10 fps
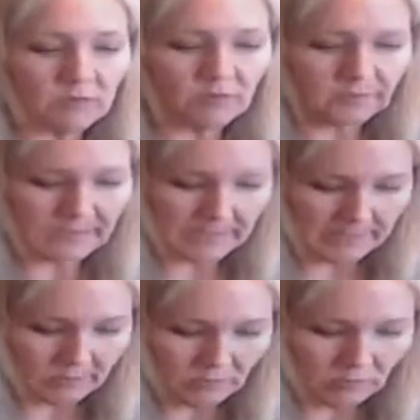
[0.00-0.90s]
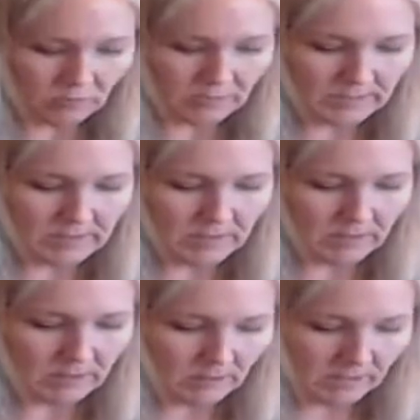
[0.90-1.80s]
for me. I know that
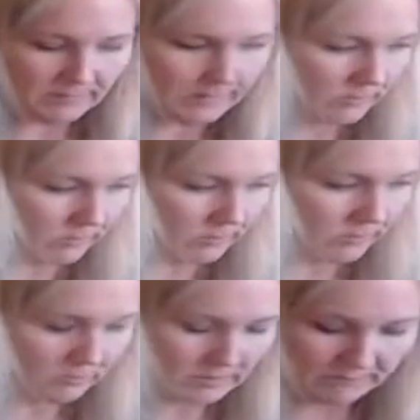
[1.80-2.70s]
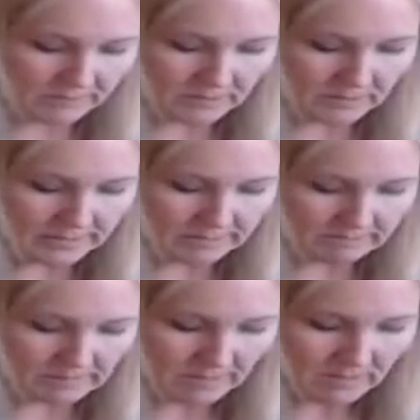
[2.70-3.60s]
a lot of people use different times.
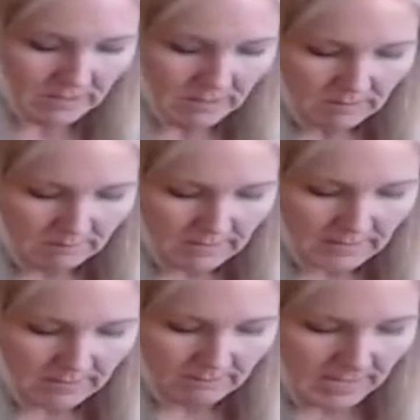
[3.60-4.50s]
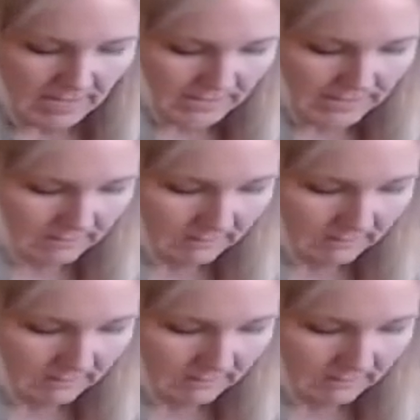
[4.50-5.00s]
but my